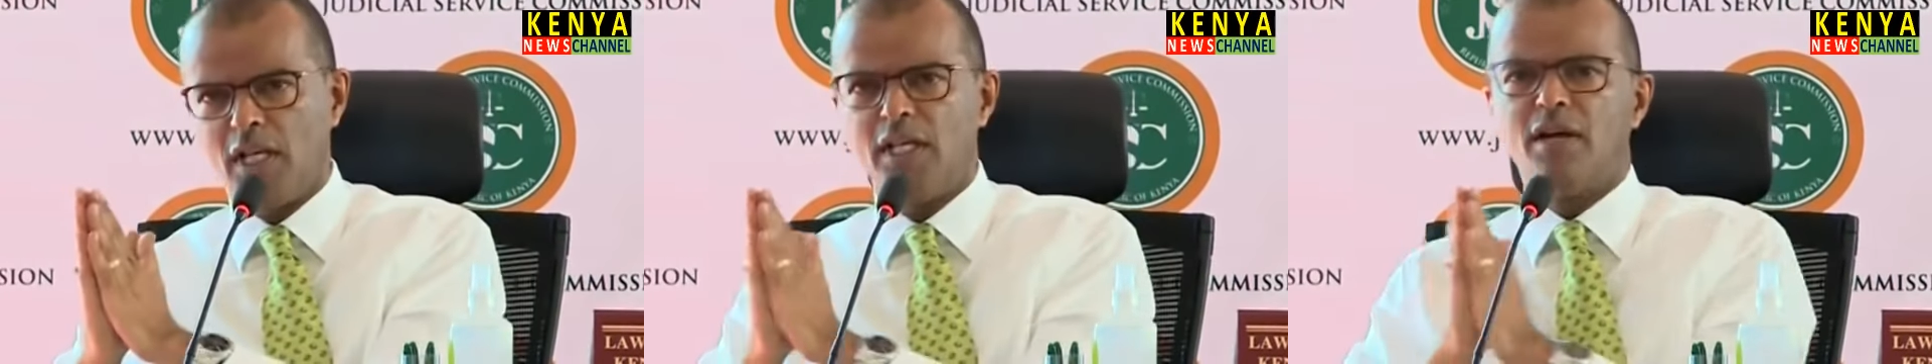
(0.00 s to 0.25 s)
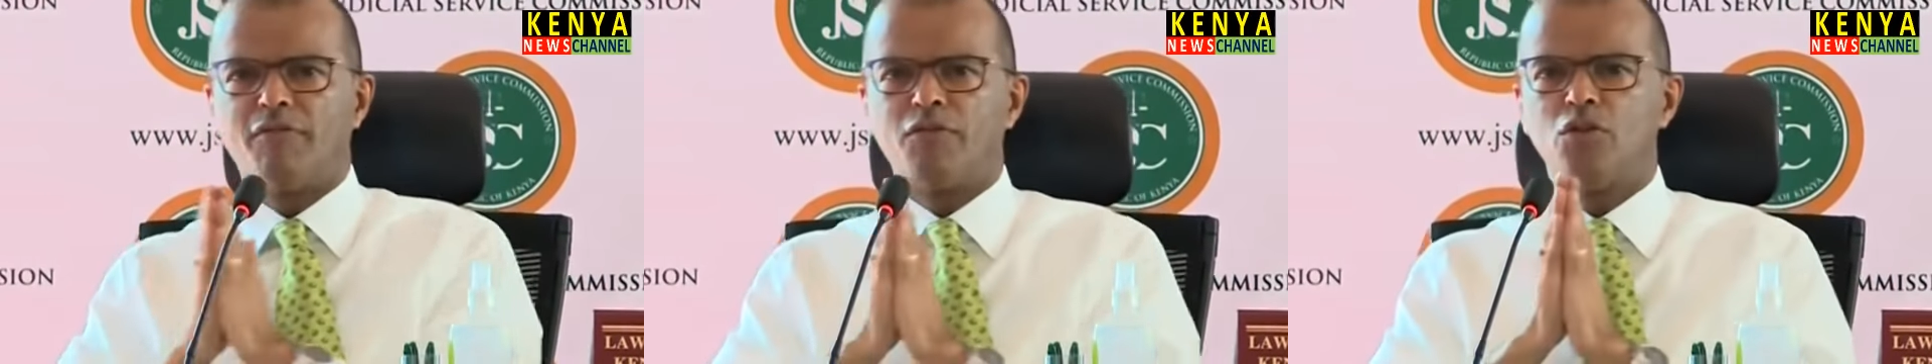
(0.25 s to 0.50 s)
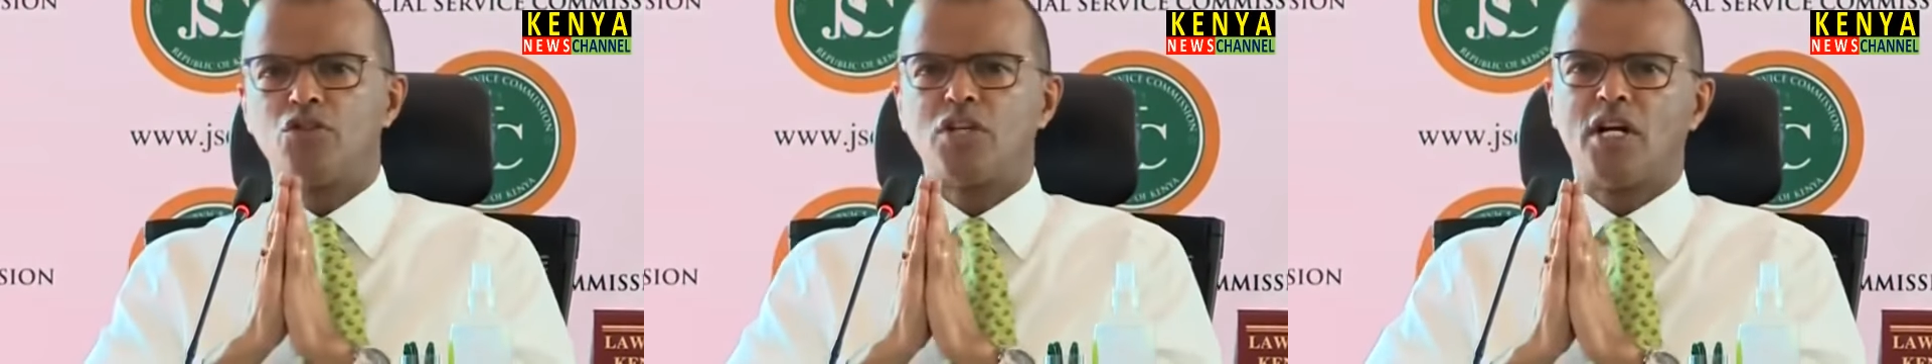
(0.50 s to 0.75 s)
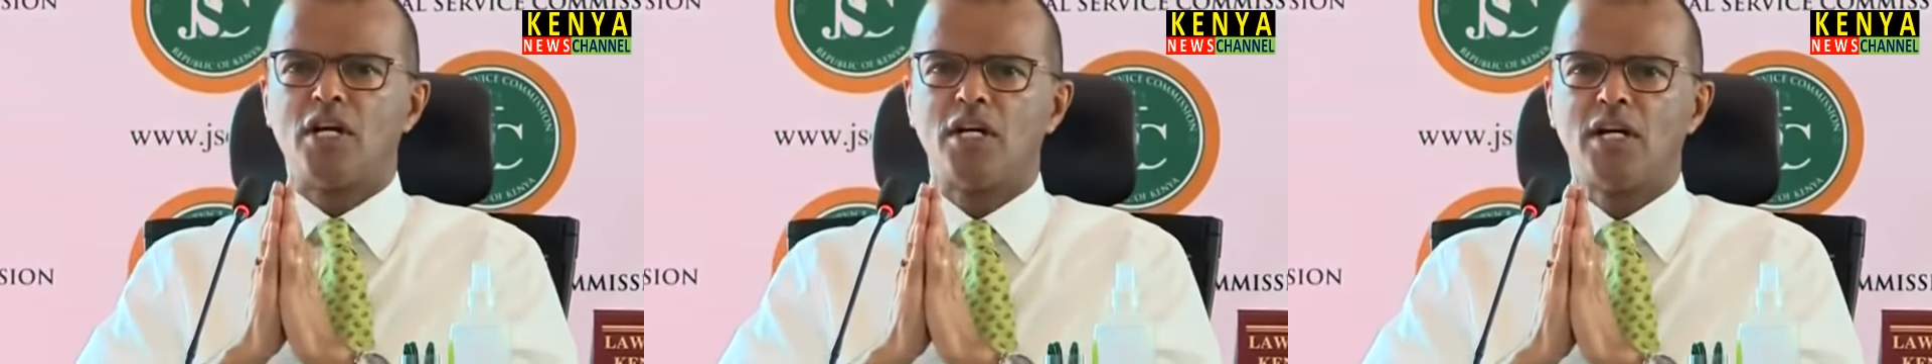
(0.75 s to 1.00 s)
in a
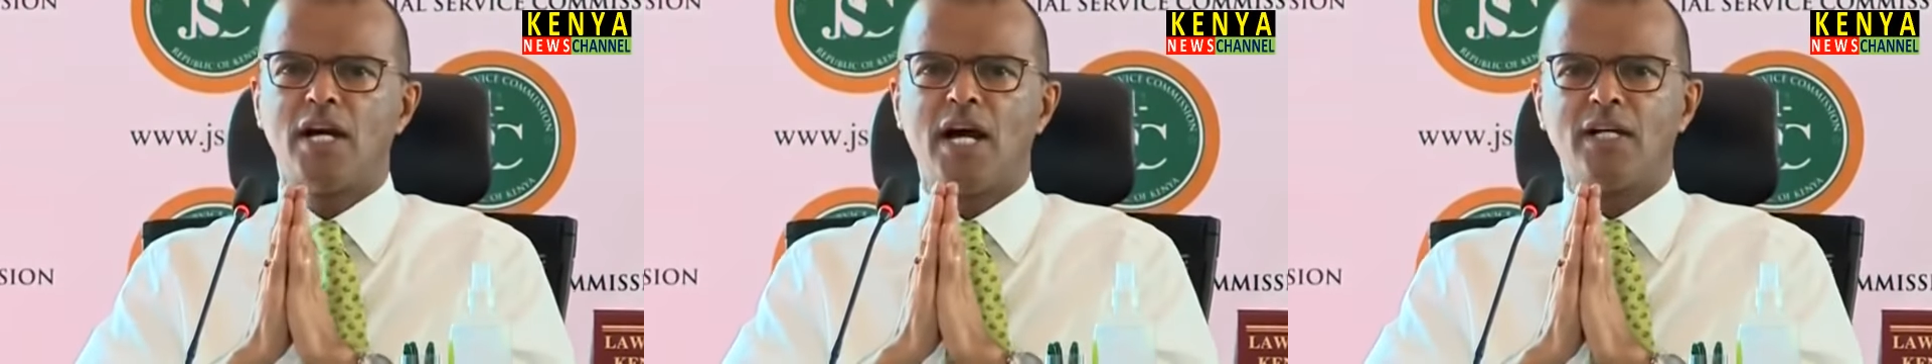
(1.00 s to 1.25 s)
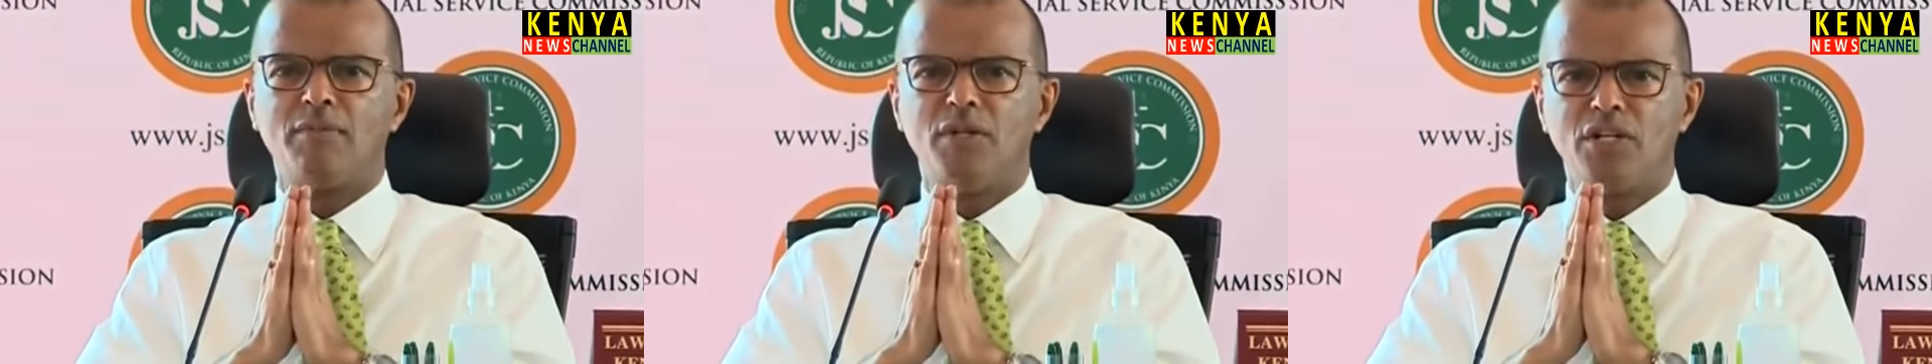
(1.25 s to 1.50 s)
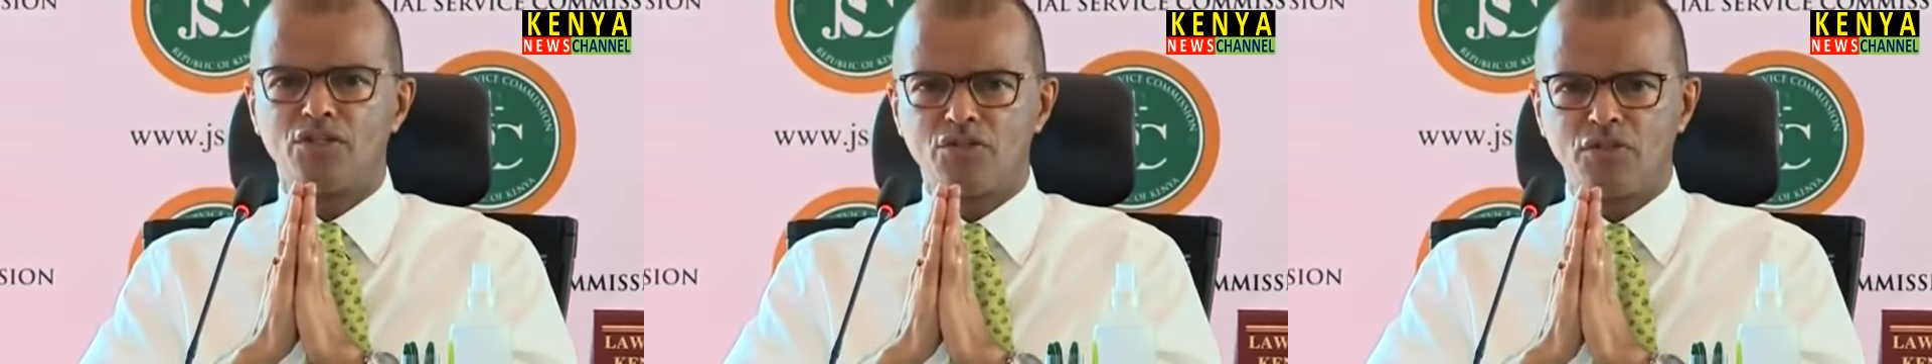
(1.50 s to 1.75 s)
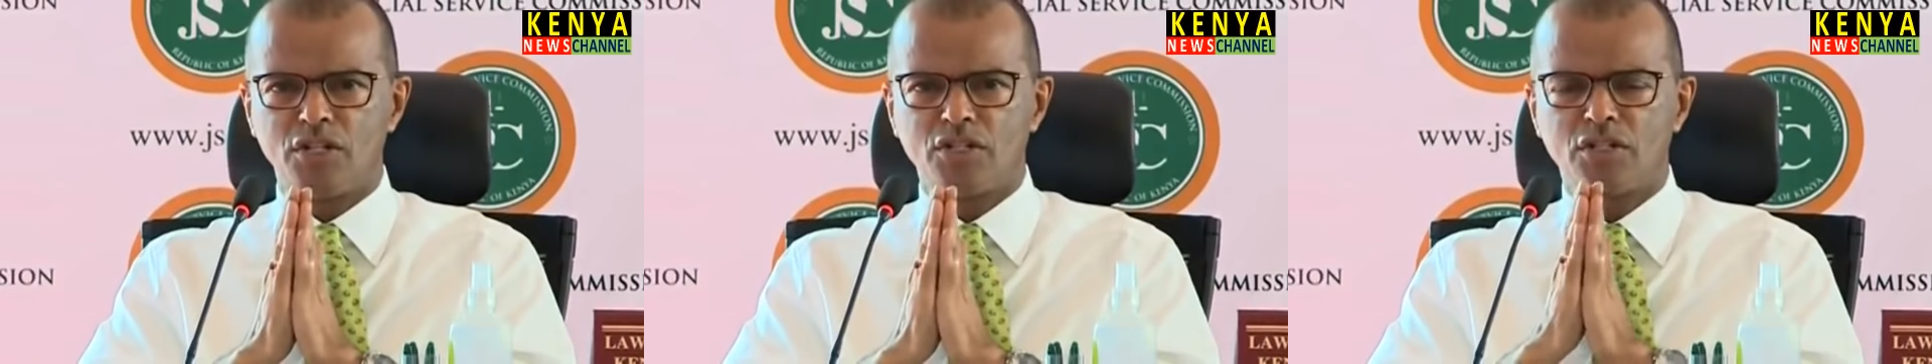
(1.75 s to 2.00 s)
future
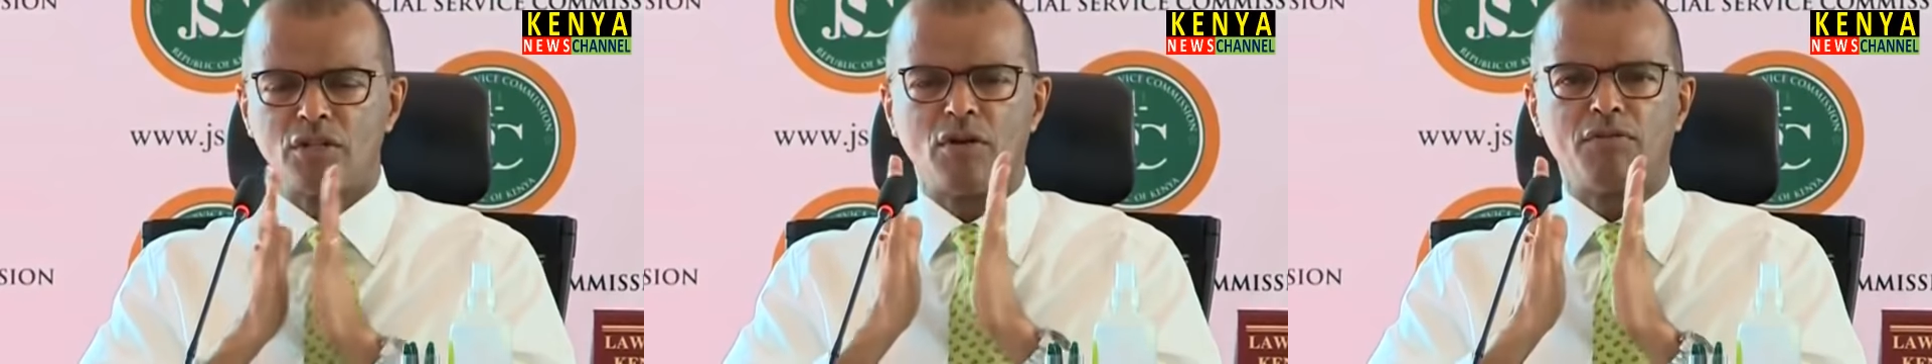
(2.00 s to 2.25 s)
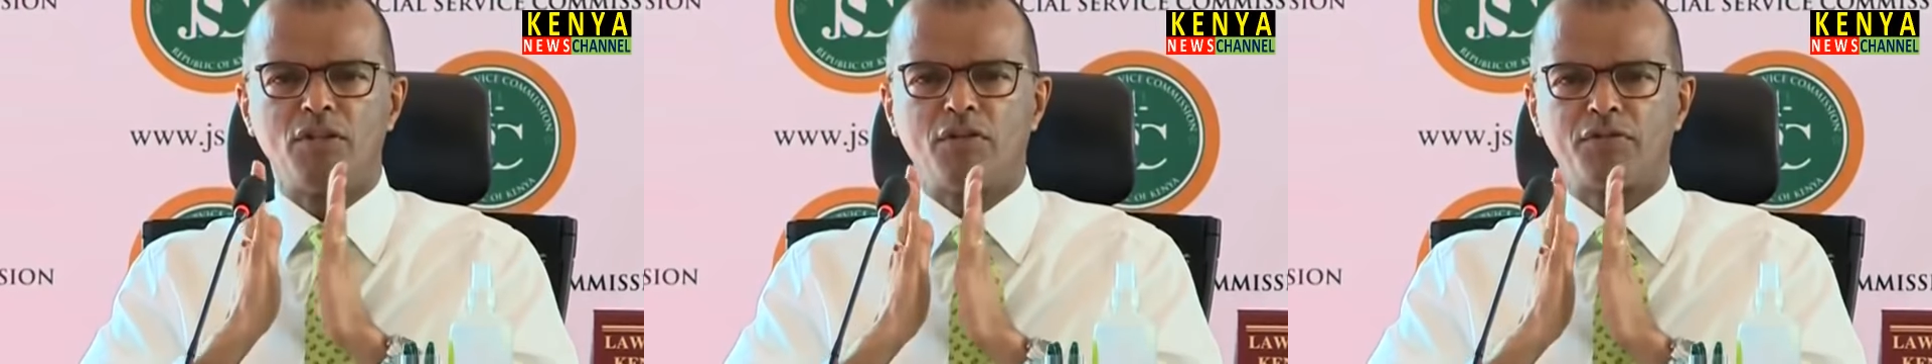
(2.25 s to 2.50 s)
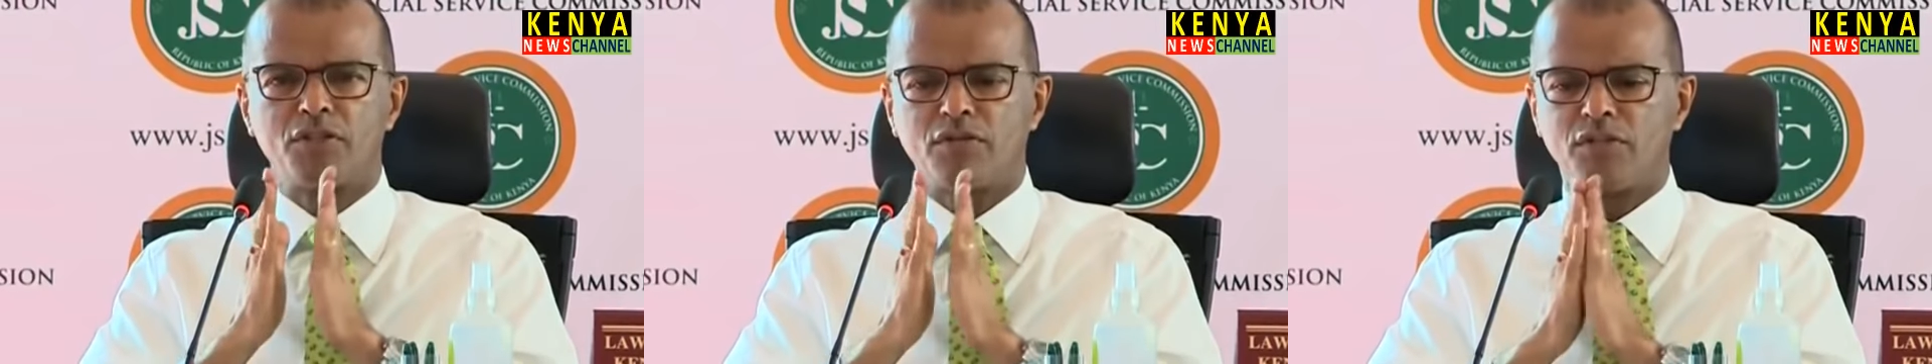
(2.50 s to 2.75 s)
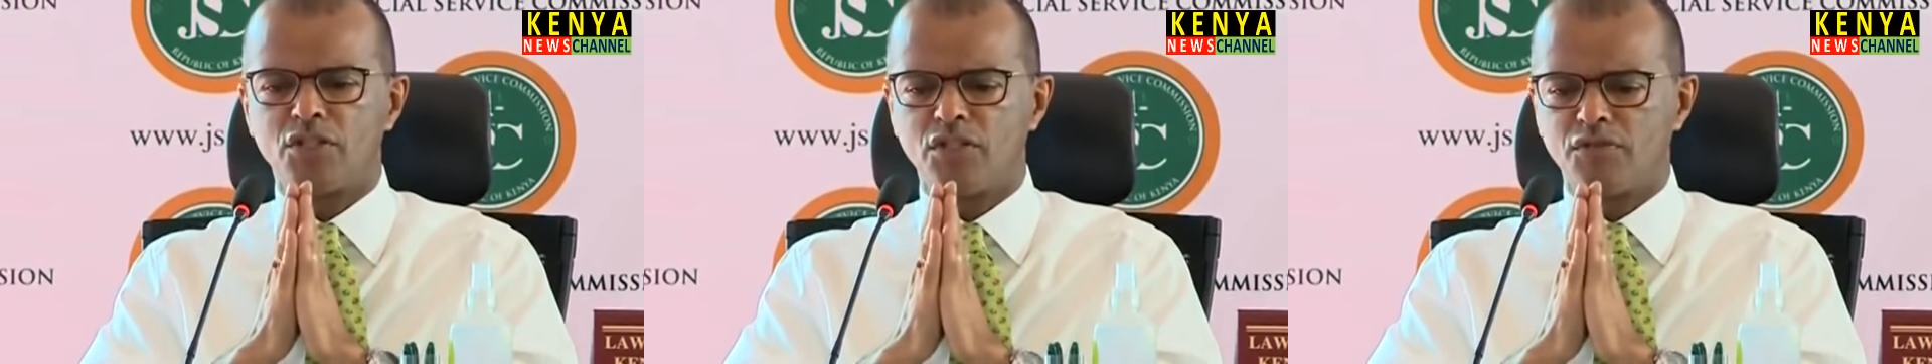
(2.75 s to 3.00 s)
administration of the Office
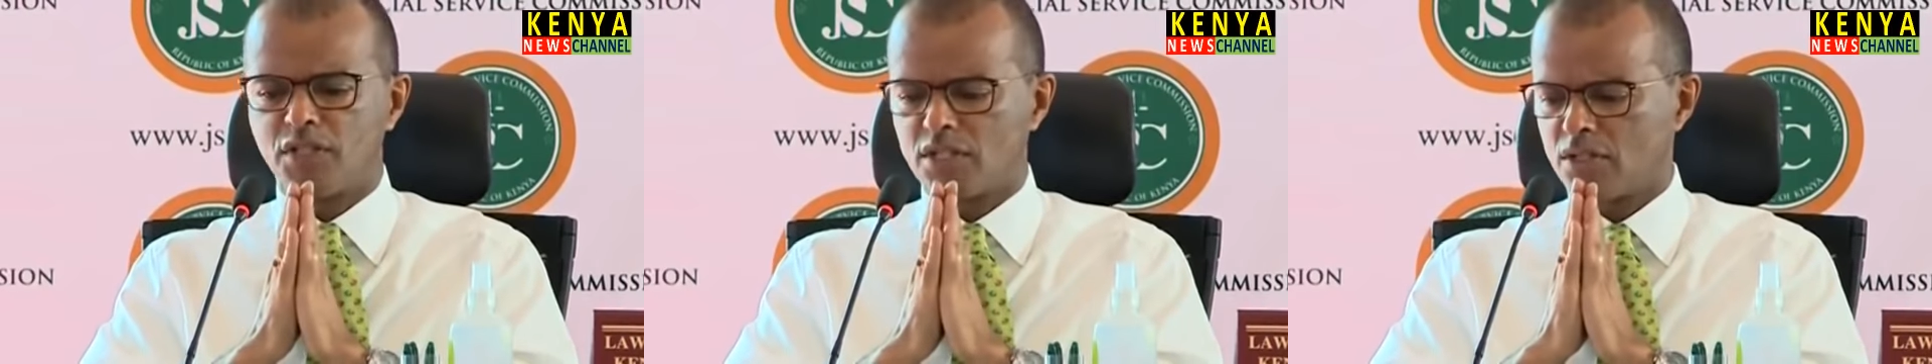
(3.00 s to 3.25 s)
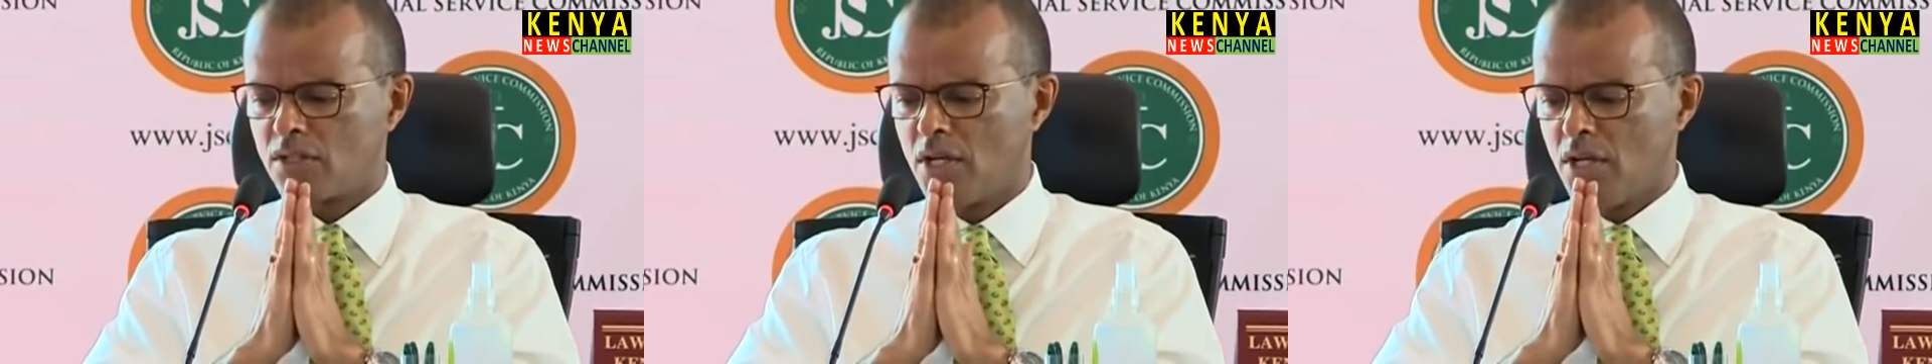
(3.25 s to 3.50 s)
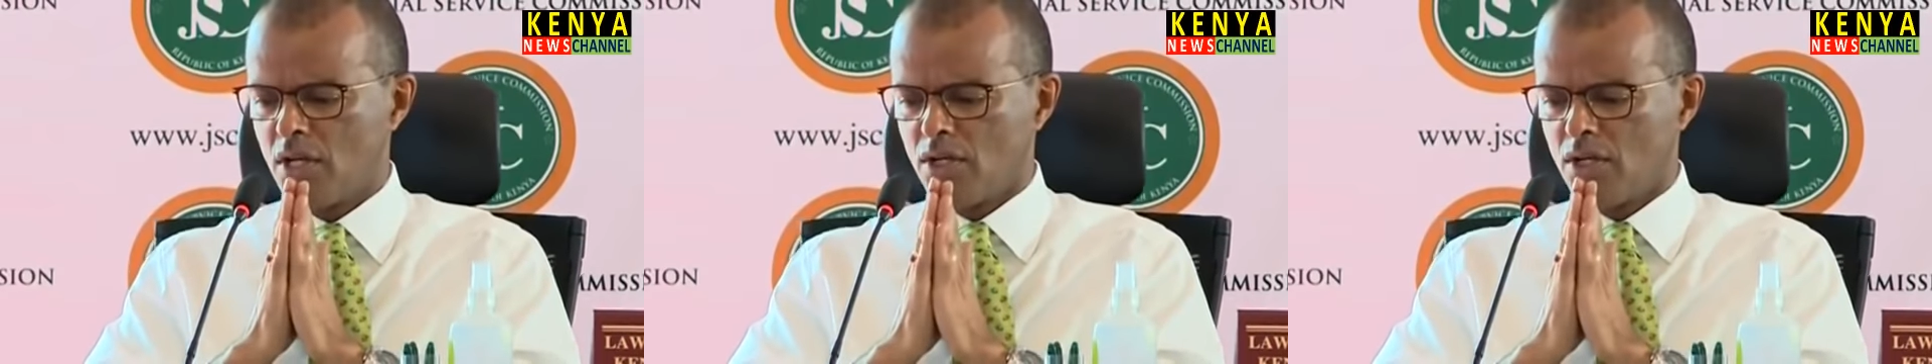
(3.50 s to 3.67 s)
of the Chief Justice.